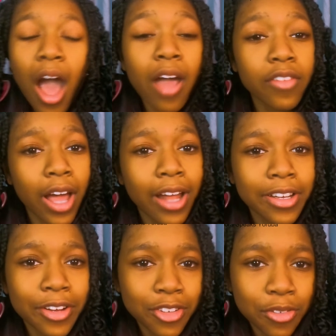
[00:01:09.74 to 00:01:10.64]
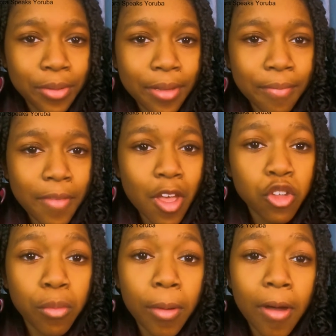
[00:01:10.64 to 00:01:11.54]
I've got to go swim,
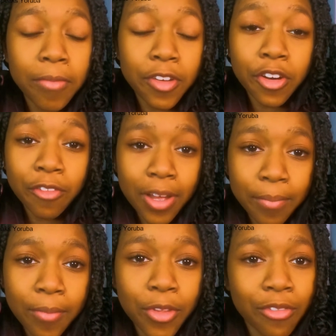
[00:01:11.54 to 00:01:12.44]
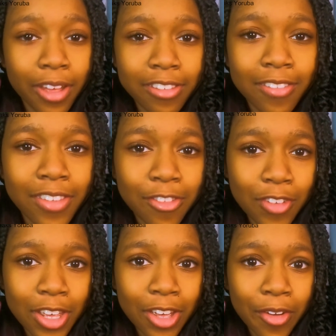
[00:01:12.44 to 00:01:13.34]
so Mom's going to wrap up the rest of this
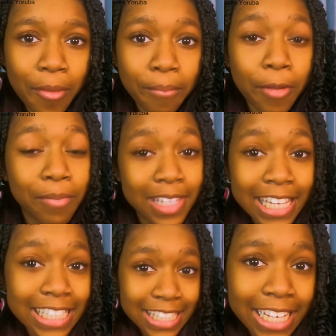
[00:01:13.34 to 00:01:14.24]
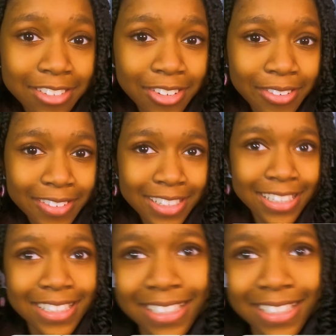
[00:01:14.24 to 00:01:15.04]
video, but please stay tuned.